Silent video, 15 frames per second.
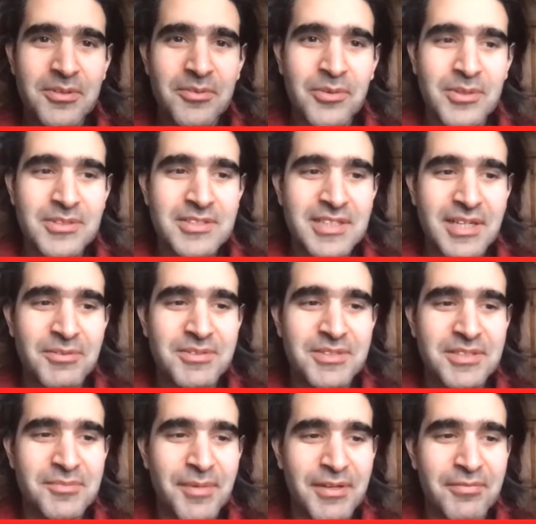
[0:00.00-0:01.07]
What sound
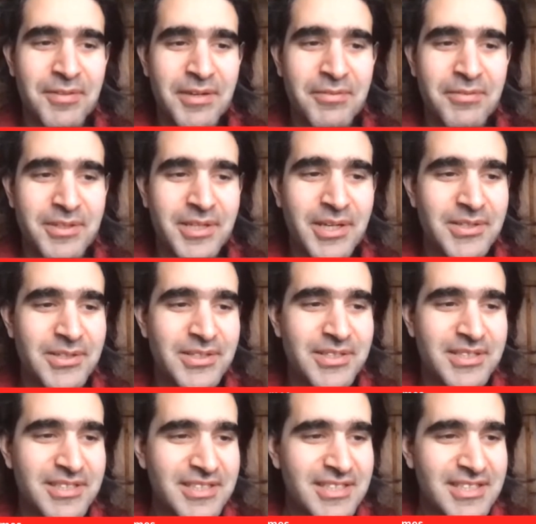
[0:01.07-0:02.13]
is my favorite
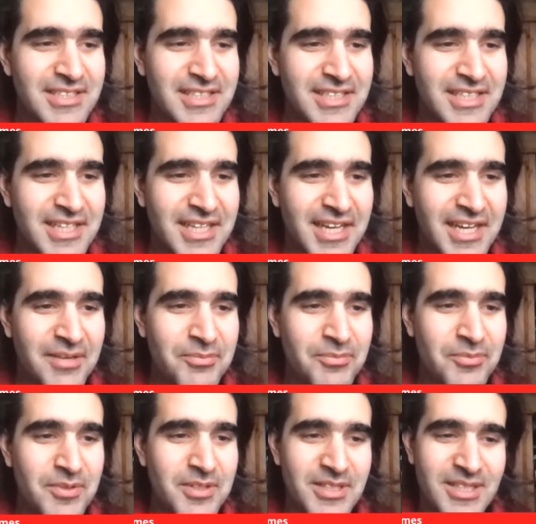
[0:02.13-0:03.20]
color?
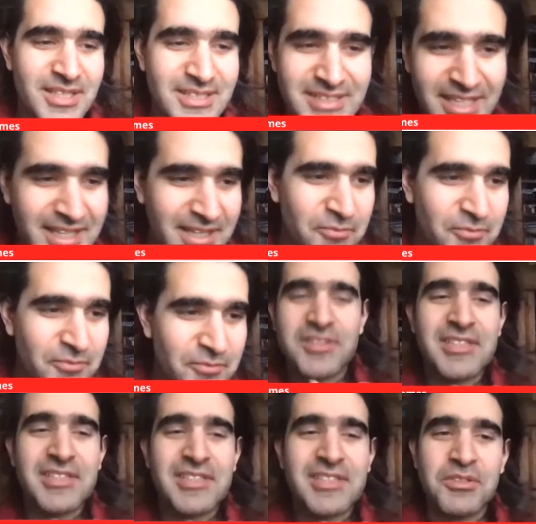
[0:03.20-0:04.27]
Is that like what
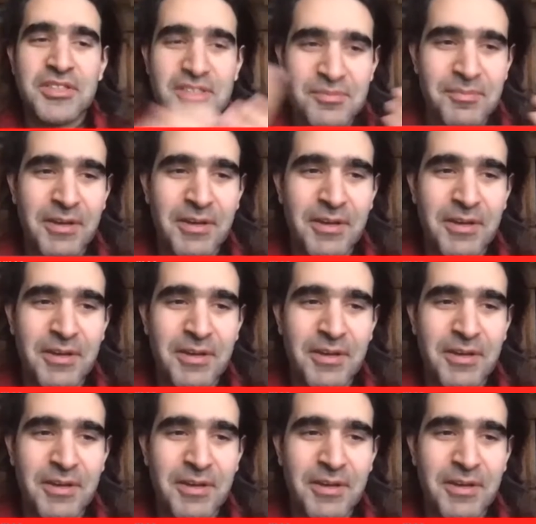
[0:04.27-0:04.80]
sound does my